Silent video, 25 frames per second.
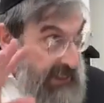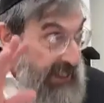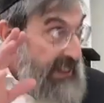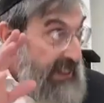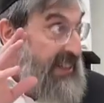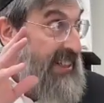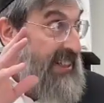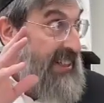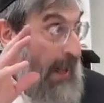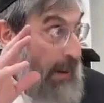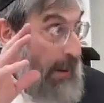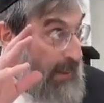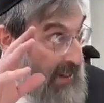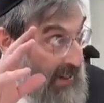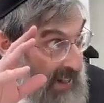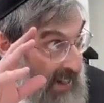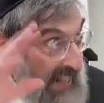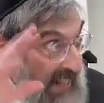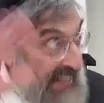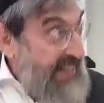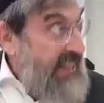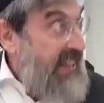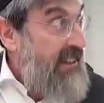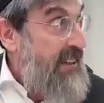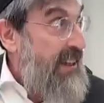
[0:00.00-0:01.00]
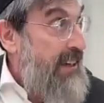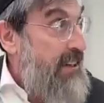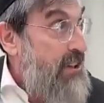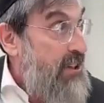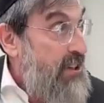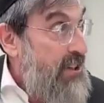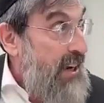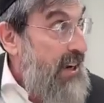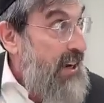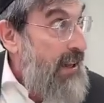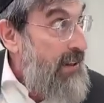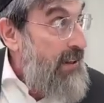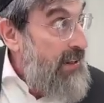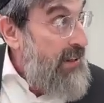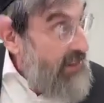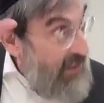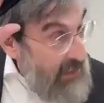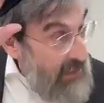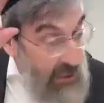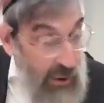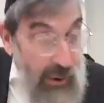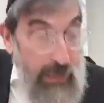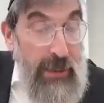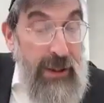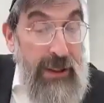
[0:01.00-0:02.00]
It's a stama netzel dikashaila. It's
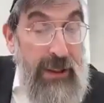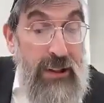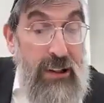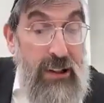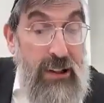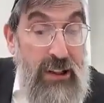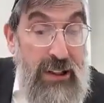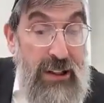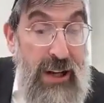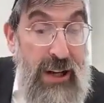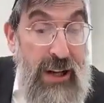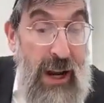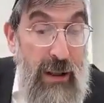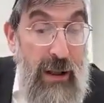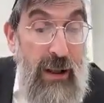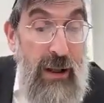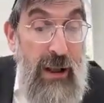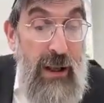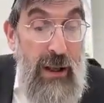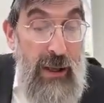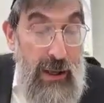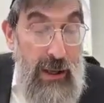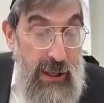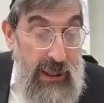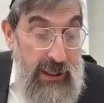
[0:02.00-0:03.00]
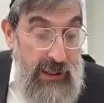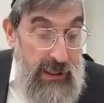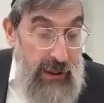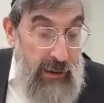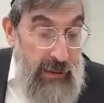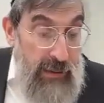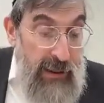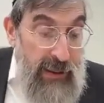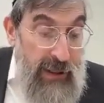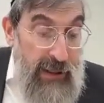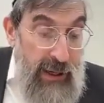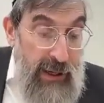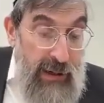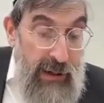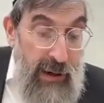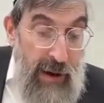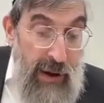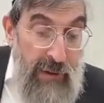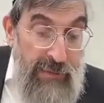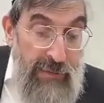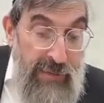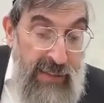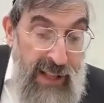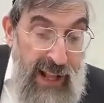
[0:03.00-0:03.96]
a tuma dikashaila. Is there a din of